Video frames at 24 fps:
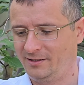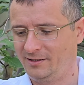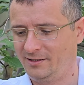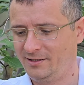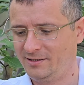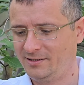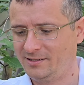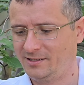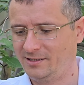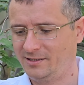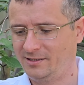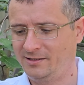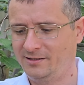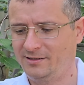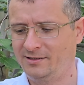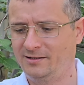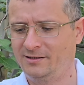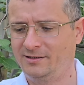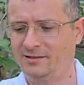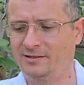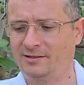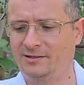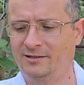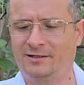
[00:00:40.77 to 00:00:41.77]
test.
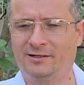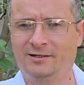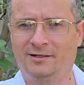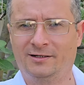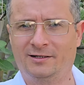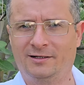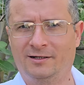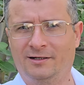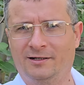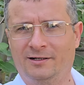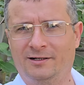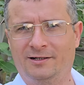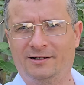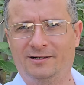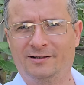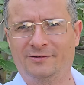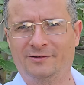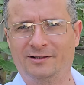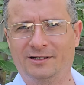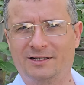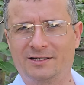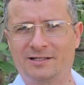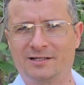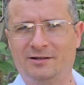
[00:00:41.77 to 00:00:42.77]

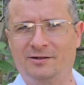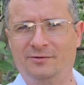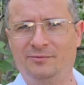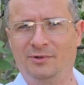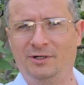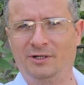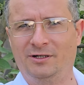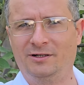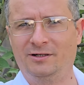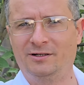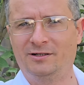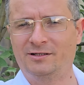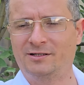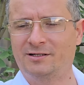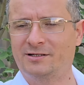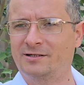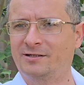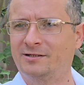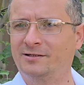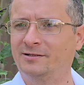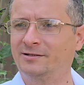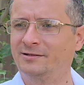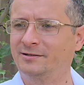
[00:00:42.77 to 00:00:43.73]
27 MHz.